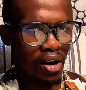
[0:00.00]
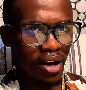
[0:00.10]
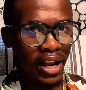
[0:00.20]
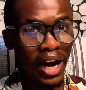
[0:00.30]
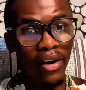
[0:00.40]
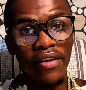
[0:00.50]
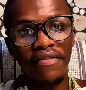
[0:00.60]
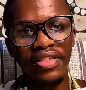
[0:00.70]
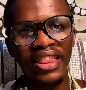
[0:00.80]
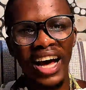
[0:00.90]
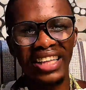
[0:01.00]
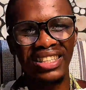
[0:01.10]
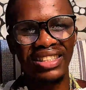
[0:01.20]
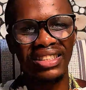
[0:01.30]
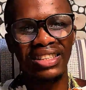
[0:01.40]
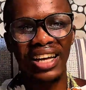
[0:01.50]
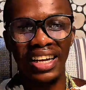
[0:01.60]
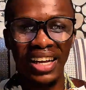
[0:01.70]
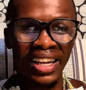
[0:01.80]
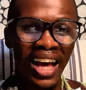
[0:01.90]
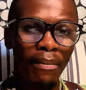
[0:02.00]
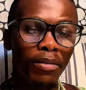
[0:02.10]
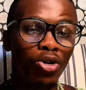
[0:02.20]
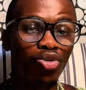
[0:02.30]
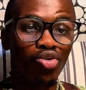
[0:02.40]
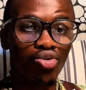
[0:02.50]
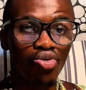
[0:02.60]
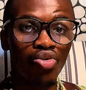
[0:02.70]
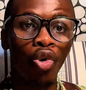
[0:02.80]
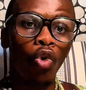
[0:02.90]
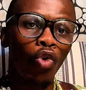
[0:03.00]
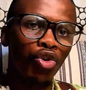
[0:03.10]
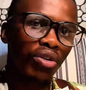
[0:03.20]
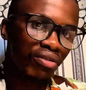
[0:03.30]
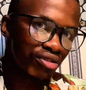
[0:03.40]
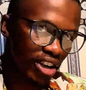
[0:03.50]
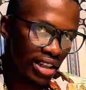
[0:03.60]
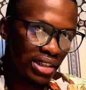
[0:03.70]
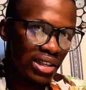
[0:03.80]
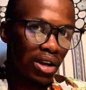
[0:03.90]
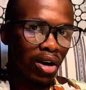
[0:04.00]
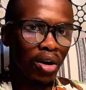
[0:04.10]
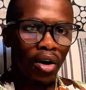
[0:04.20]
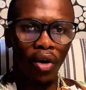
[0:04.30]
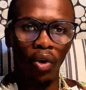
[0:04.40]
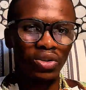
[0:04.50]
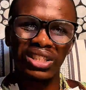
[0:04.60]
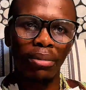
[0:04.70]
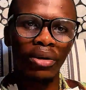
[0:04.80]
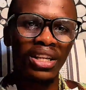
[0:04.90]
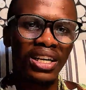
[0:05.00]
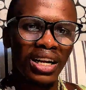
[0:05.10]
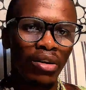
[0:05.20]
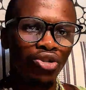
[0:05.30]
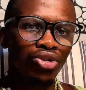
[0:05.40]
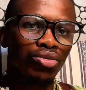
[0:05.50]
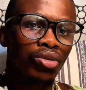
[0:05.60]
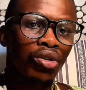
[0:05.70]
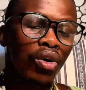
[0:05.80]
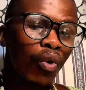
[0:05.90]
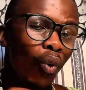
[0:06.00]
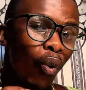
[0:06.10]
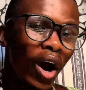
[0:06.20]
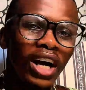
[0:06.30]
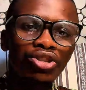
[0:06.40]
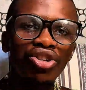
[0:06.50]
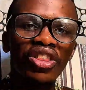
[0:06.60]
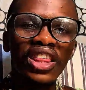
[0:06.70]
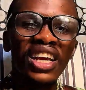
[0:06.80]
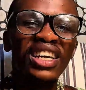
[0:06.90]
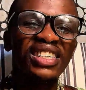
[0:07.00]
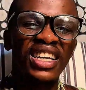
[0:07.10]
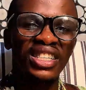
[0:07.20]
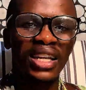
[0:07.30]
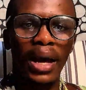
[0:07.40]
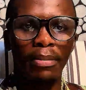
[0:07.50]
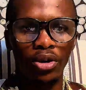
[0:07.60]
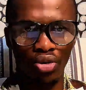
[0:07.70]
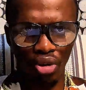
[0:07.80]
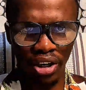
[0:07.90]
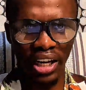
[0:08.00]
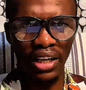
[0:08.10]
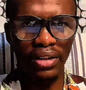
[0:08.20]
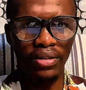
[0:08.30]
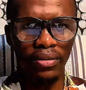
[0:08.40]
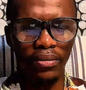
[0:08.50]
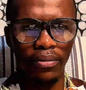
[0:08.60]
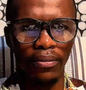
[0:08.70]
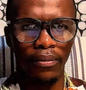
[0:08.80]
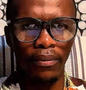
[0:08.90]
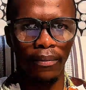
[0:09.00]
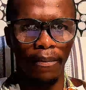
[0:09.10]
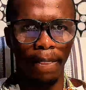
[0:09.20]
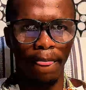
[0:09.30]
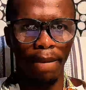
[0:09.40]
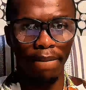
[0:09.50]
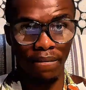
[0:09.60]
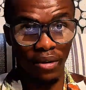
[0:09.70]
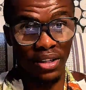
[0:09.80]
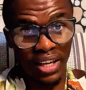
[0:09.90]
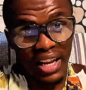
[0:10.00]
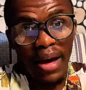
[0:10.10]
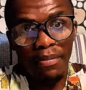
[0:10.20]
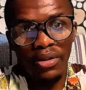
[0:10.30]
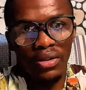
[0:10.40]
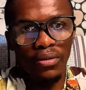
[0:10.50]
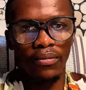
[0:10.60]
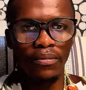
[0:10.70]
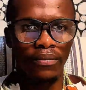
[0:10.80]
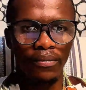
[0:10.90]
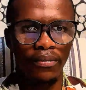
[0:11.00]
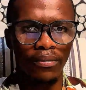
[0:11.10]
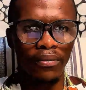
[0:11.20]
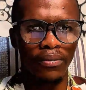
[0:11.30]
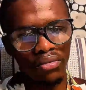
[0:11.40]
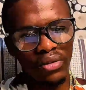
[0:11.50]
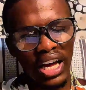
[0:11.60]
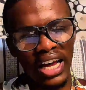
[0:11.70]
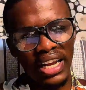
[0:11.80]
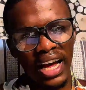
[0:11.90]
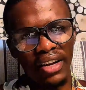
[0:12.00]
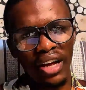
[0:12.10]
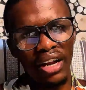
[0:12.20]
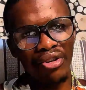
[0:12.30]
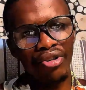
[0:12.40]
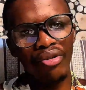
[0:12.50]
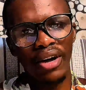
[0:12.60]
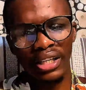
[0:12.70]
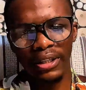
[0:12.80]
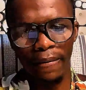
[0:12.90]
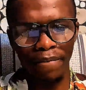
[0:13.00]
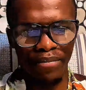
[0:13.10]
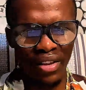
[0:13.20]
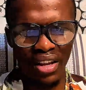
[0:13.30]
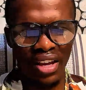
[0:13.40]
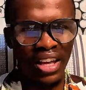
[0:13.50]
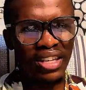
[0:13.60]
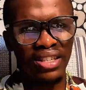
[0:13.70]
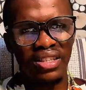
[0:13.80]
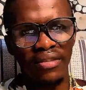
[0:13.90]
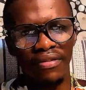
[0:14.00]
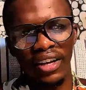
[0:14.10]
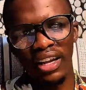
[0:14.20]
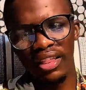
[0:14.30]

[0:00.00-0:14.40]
Now, if that can happen to you or your friends or someone around you, why do you think it doesn't happen to your clients? It happens. And you know what? Here's the funny